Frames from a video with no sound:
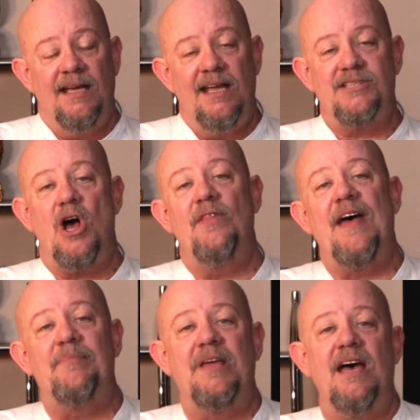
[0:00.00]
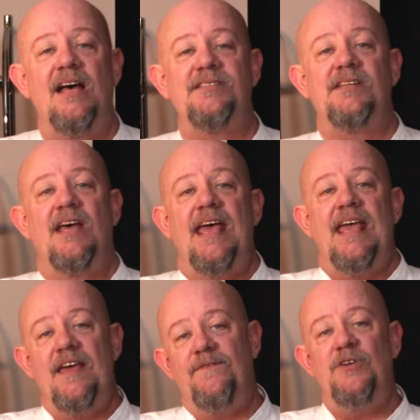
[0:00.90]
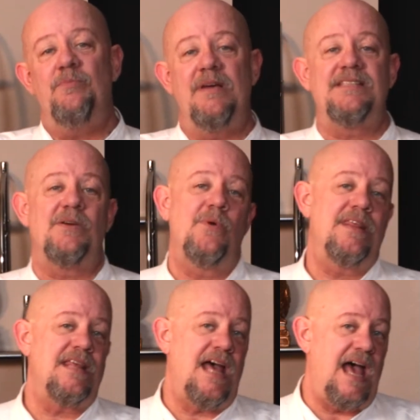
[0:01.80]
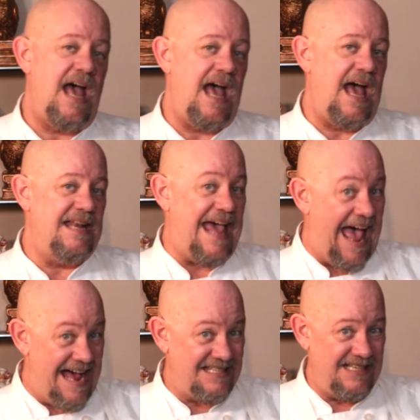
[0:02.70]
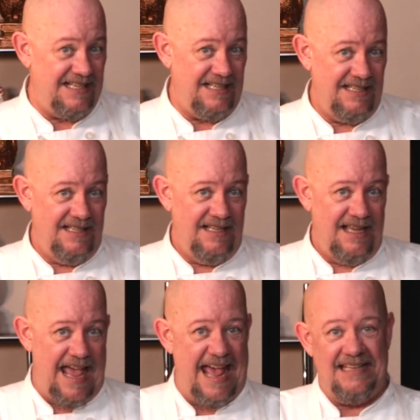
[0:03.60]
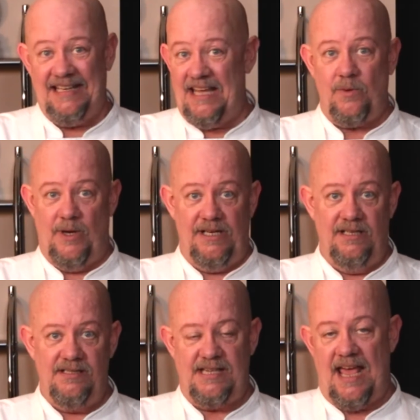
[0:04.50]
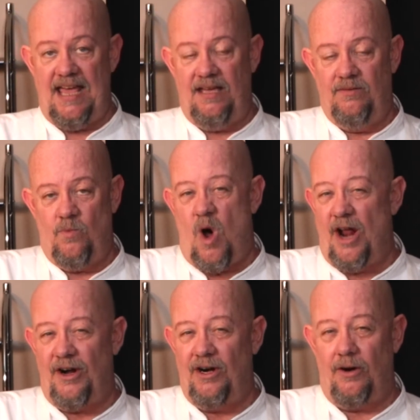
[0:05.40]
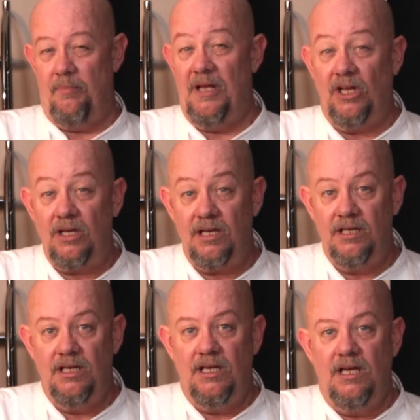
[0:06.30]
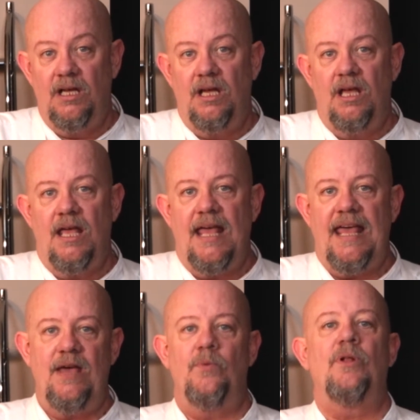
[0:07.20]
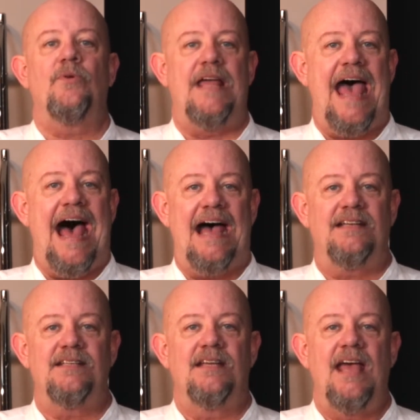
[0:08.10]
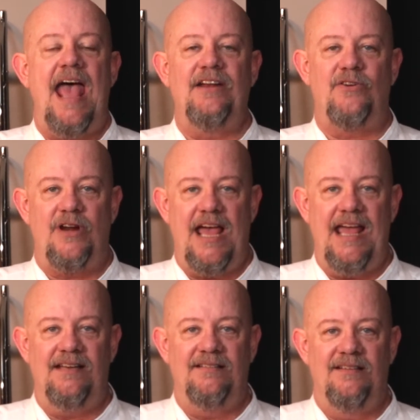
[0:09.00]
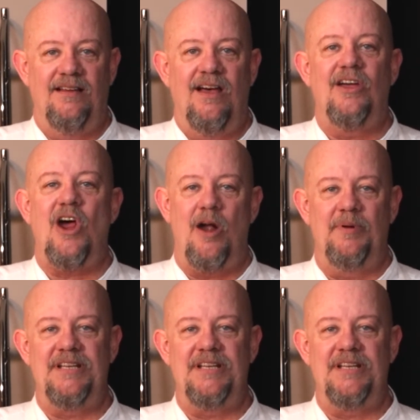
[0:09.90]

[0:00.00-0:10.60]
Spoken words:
It's called that because if you mix it with an acid and liquid, say water or milk, it will react and create carbon